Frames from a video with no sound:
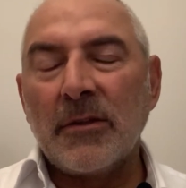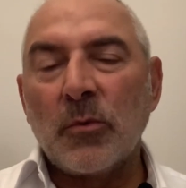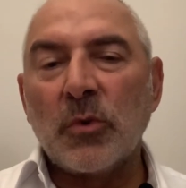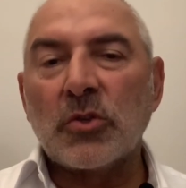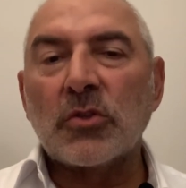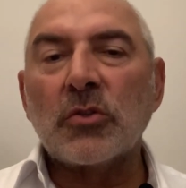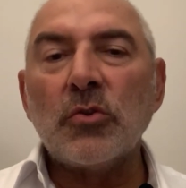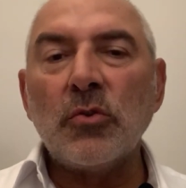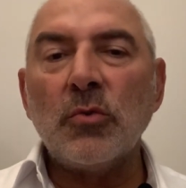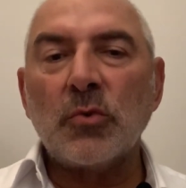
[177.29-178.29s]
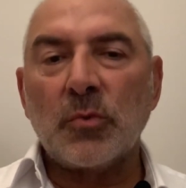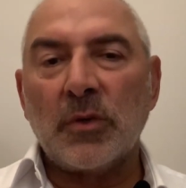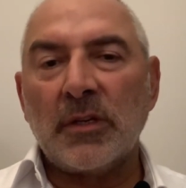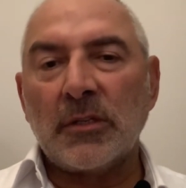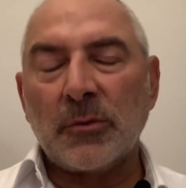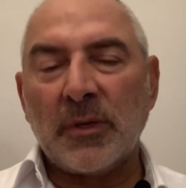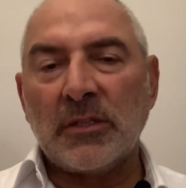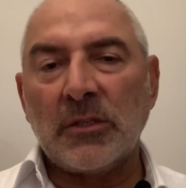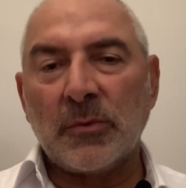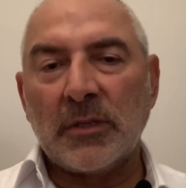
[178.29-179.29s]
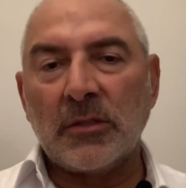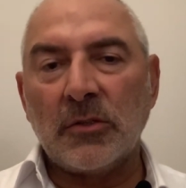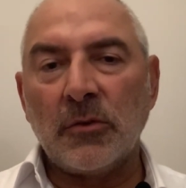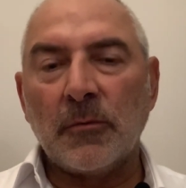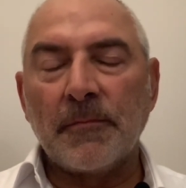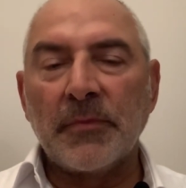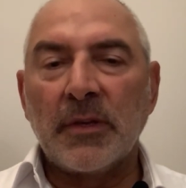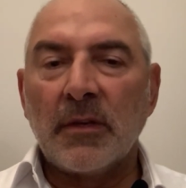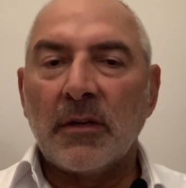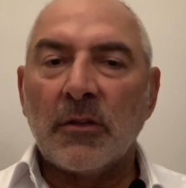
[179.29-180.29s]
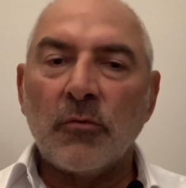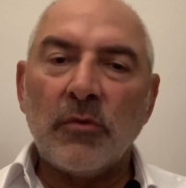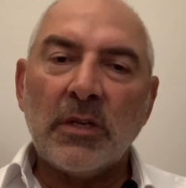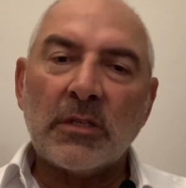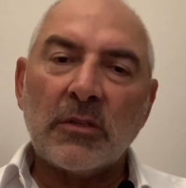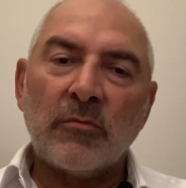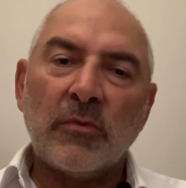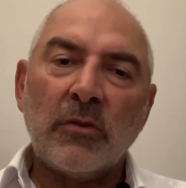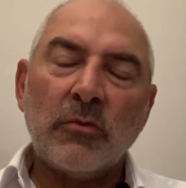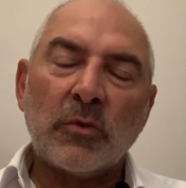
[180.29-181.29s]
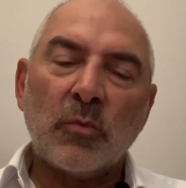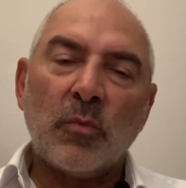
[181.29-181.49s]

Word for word: which is unusual in 2022. And the reason, the reason